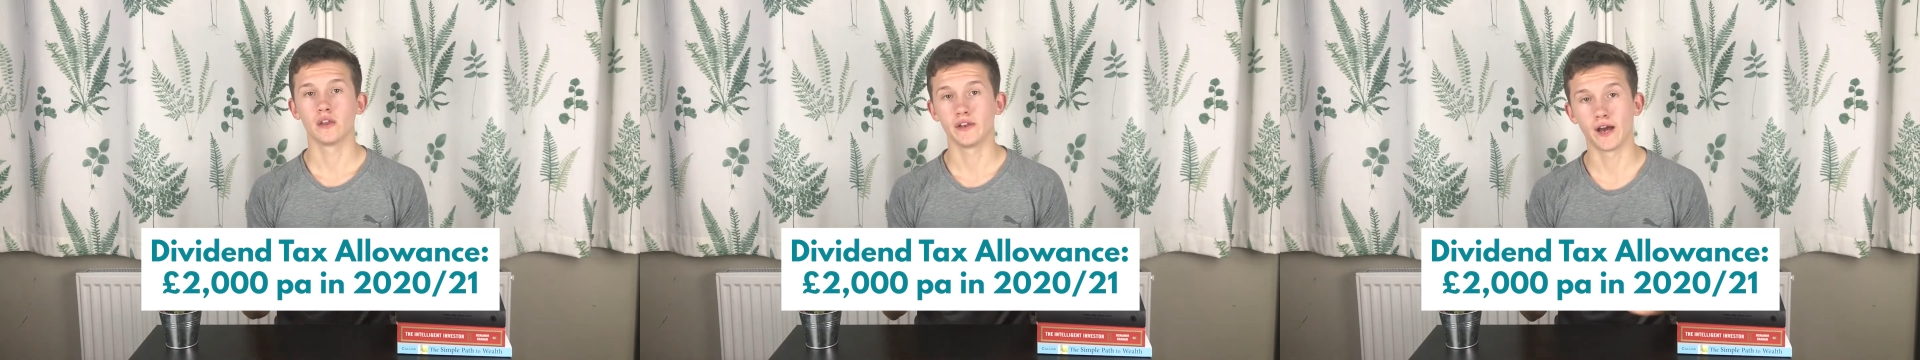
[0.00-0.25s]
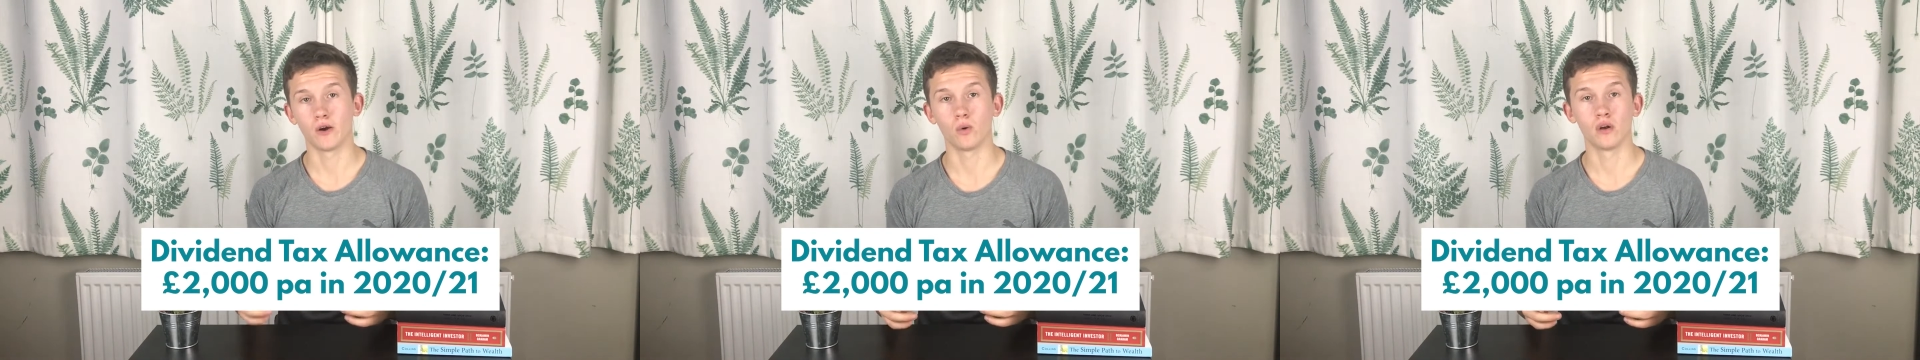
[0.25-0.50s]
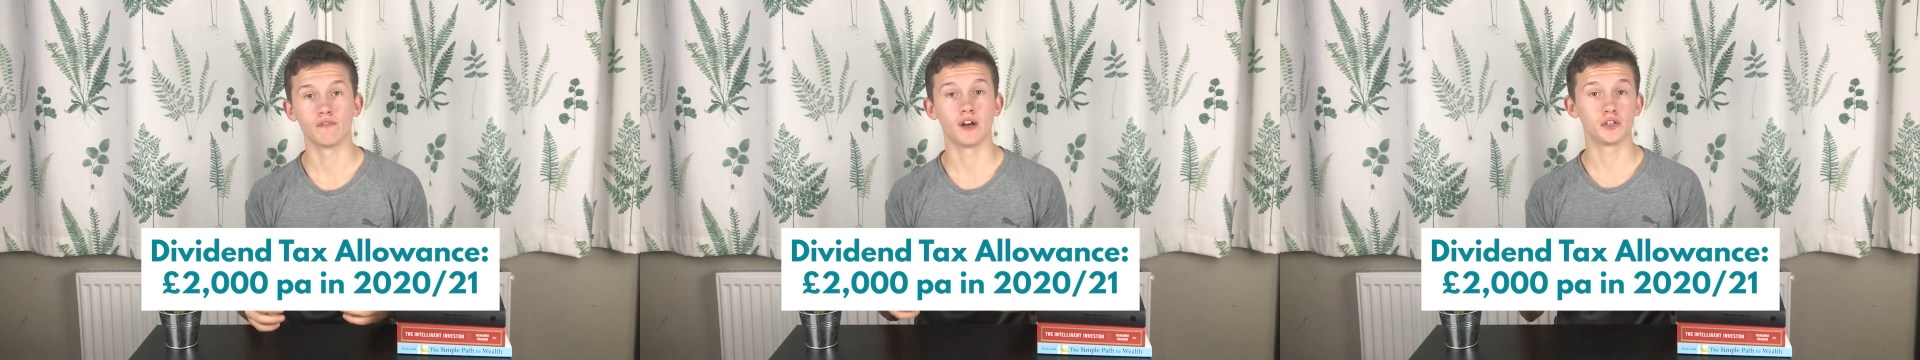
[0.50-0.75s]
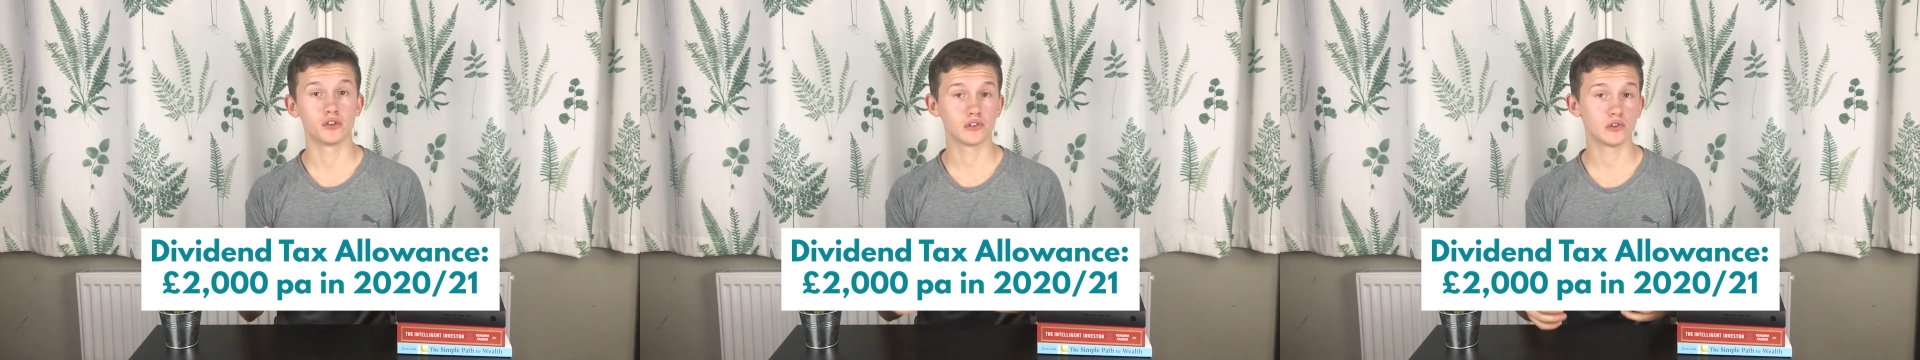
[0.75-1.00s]
Now, that
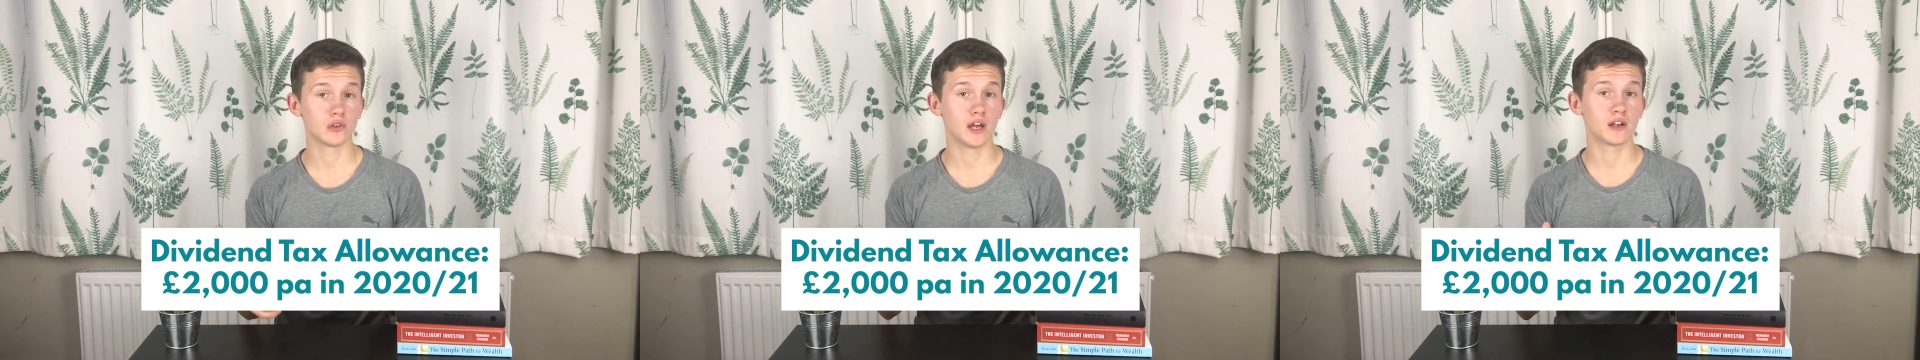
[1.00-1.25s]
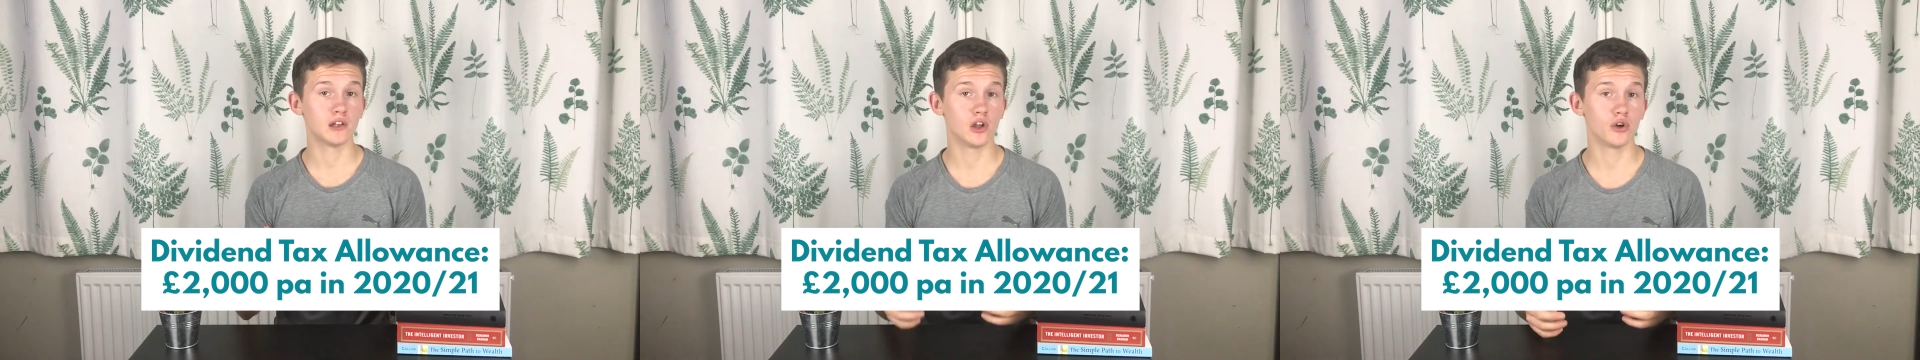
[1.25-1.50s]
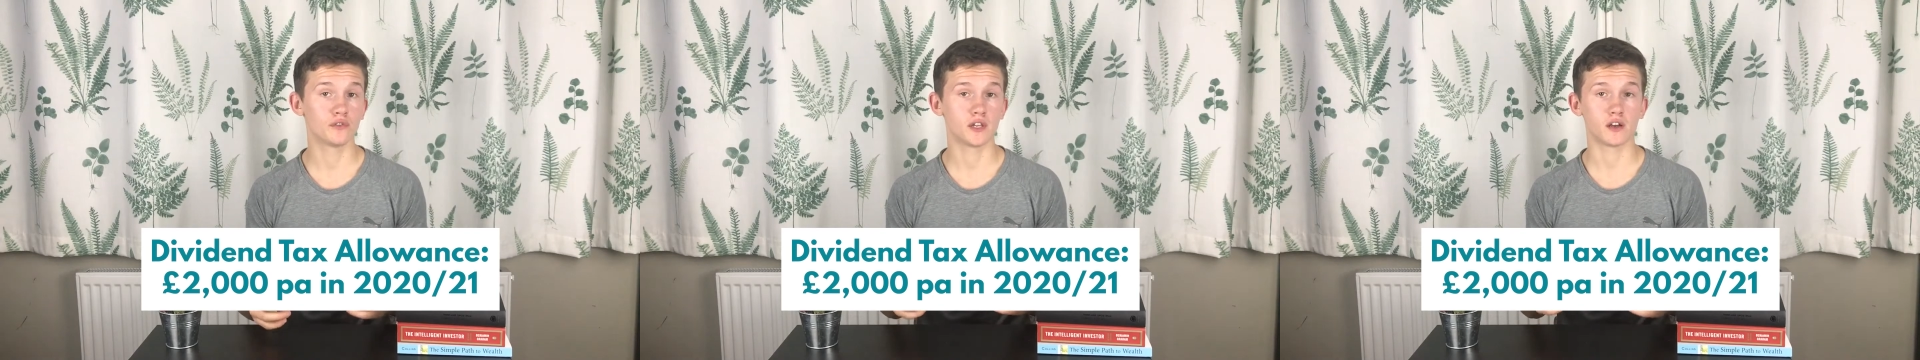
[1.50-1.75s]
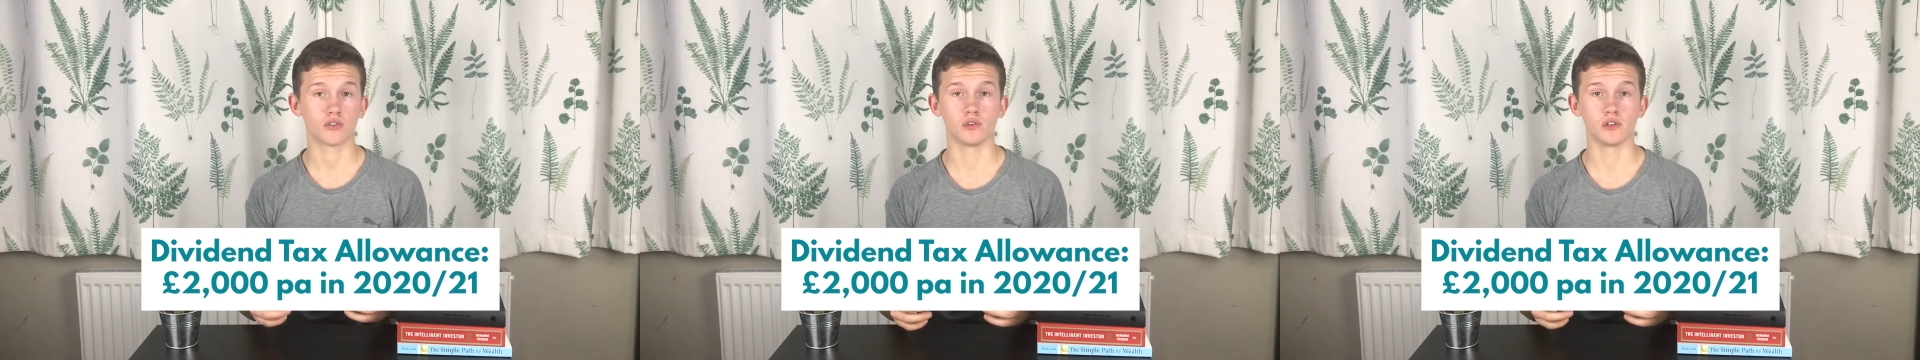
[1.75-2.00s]
does look like a lot of
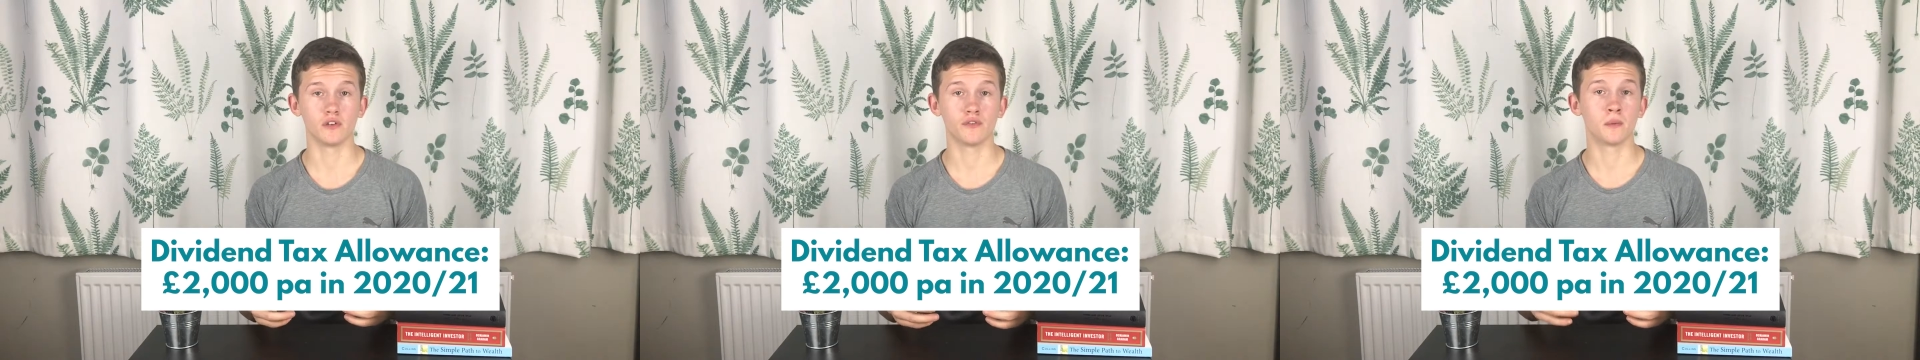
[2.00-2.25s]
tax relief,